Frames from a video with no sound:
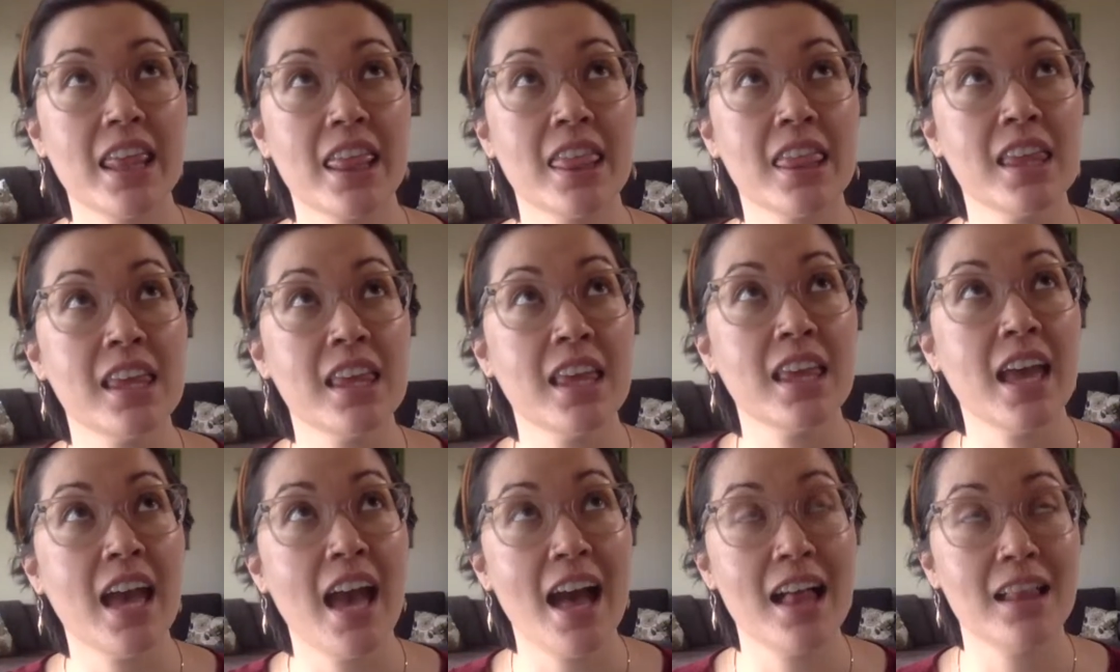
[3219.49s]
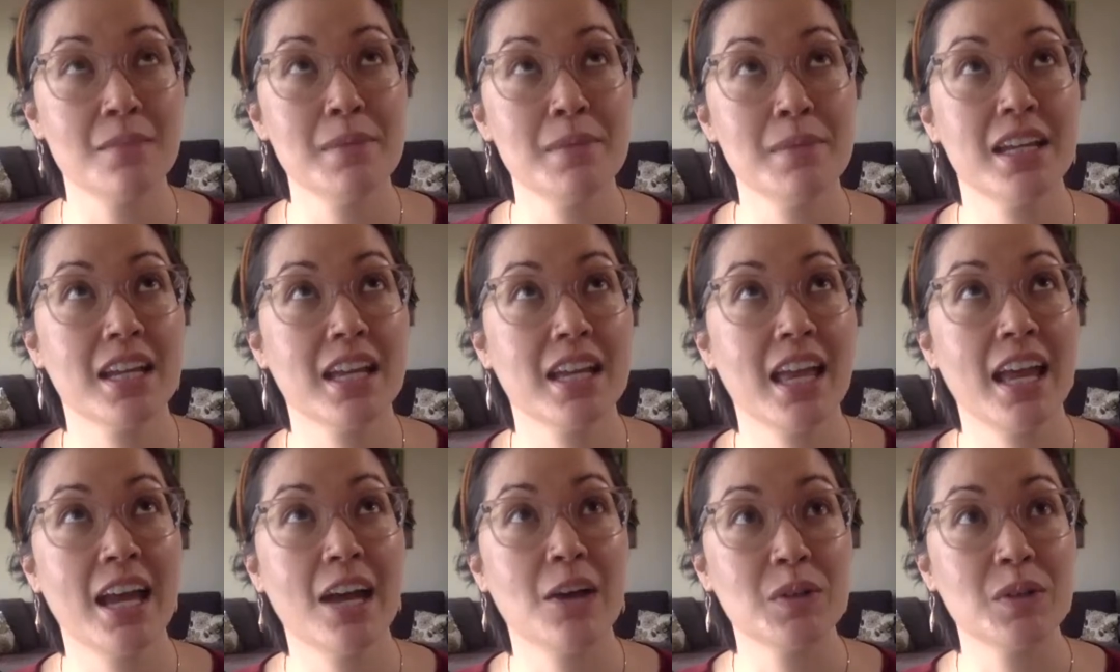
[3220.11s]
the Alameda
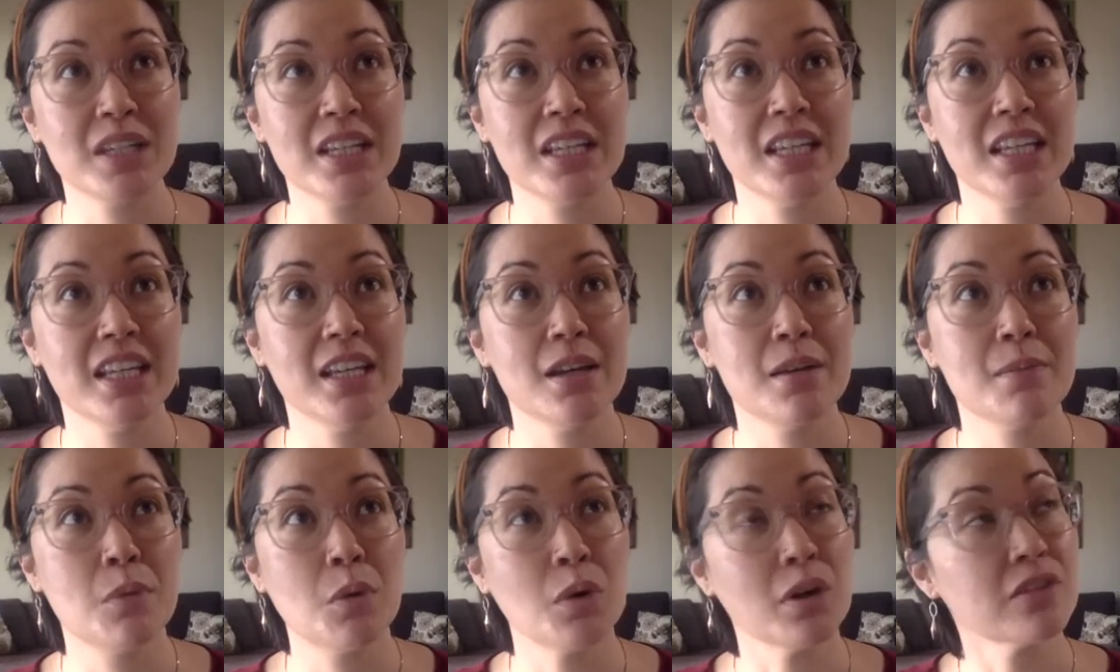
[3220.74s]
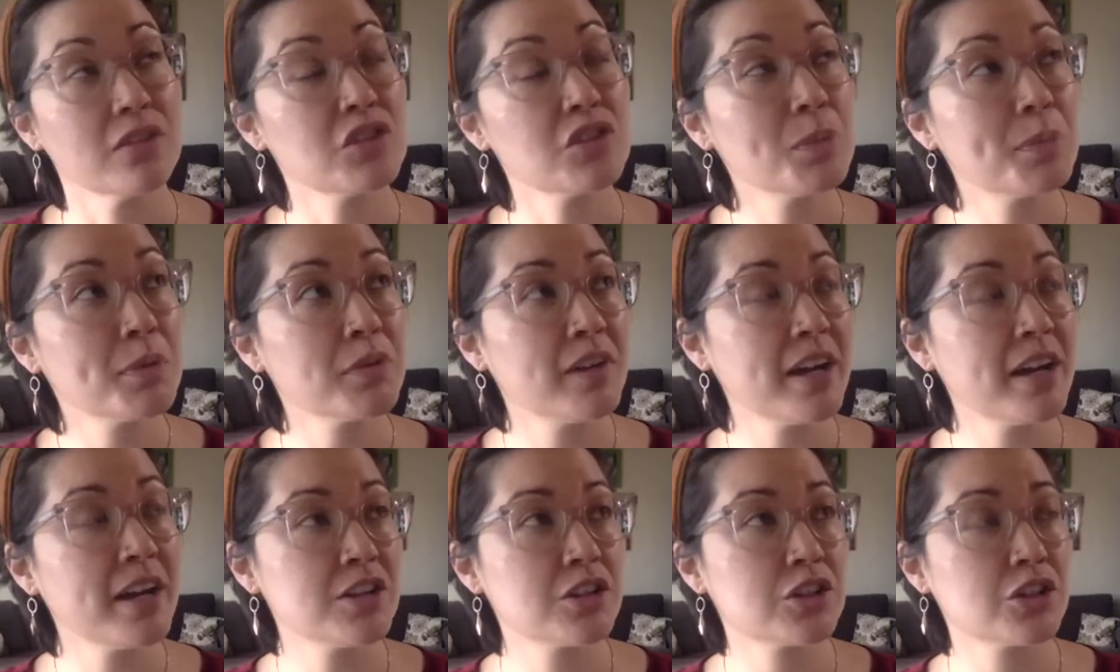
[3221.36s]
County Board of
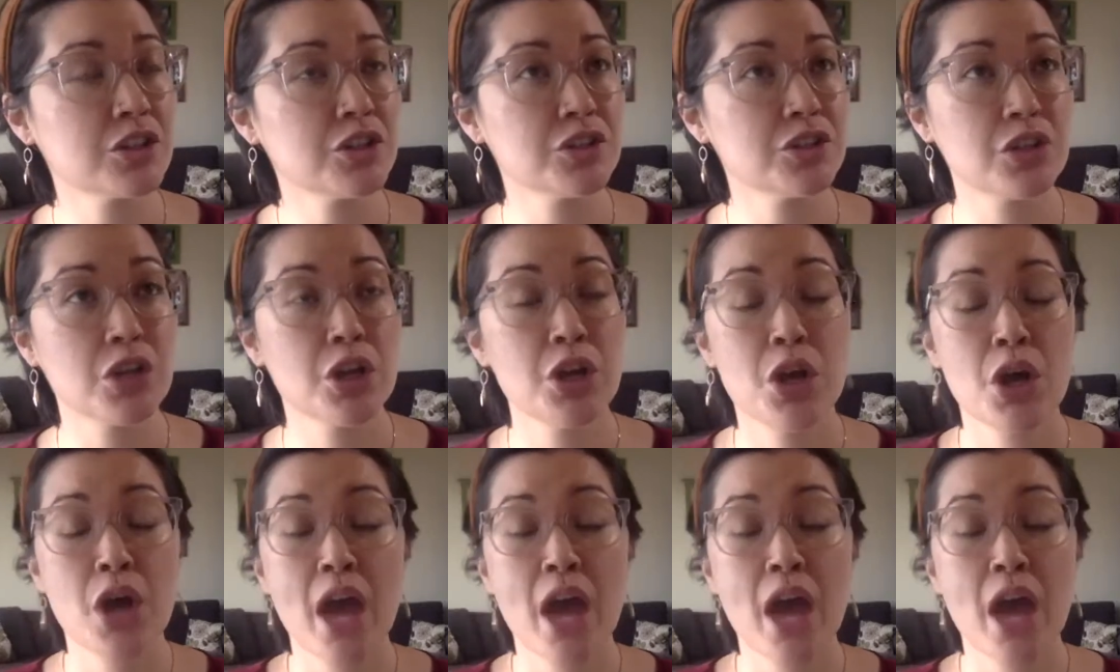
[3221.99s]
Supervisors